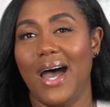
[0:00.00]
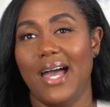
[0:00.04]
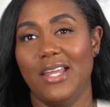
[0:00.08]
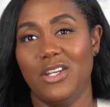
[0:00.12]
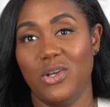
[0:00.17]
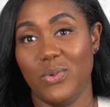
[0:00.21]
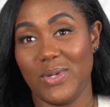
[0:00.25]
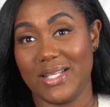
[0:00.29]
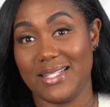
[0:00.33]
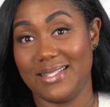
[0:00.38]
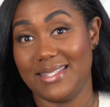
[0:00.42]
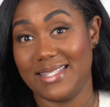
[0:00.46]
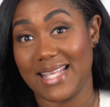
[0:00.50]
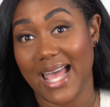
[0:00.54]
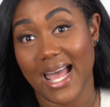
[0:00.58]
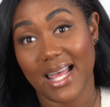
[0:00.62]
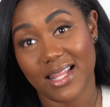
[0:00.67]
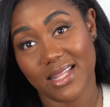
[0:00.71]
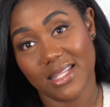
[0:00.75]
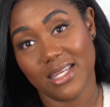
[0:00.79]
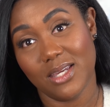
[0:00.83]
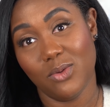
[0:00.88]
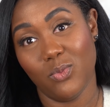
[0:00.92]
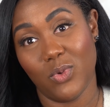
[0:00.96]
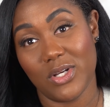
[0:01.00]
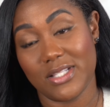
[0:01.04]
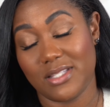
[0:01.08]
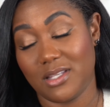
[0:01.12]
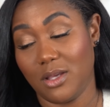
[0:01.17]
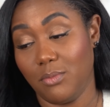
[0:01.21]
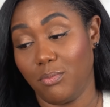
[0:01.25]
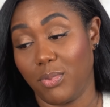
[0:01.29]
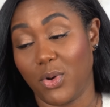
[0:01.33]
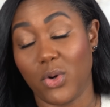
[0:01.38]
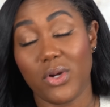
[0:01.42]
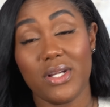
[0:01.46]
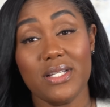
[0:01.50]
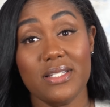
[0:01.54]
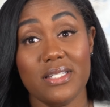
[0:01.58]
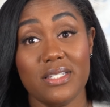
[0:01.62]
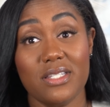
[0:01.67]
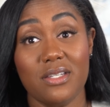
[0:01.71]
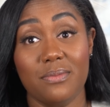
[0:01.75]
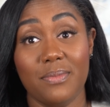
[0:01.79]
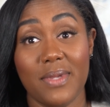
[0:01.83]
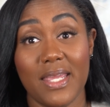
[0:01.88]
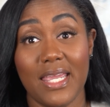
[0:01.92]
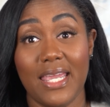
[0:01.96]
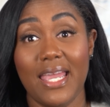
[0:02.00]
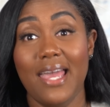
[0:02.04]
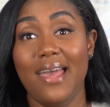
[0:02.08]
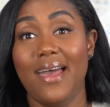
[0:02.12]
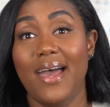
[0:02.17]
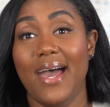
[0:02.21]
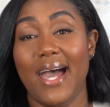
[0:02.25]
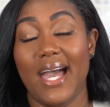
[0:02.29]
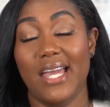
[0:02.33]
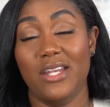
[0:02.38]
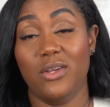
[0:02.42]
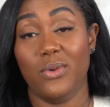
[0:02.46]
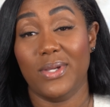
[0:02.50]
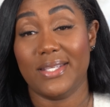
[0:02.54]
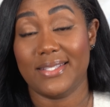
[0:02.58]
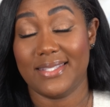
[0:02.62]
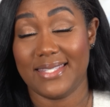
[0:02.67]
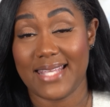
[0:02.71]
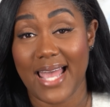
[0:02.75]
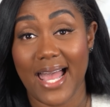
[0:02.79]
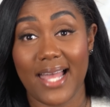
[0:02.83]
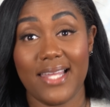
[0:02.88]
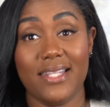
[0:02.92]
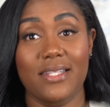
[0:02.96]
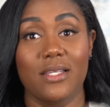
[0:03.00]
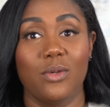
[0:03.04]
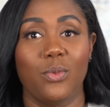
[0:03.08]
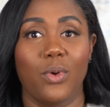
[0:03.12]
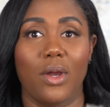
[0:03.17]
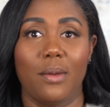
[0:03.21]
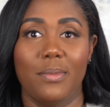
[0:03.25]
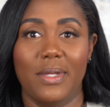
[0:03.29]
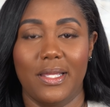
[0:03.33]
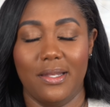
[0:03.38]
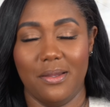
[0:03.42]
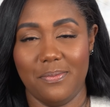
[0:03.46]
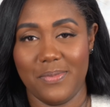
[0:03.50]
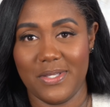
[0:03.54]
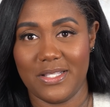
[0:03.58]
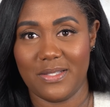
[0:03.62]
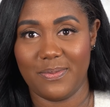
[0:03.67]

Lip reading: I know exactly what's important to me. I know exactly where I'm going to be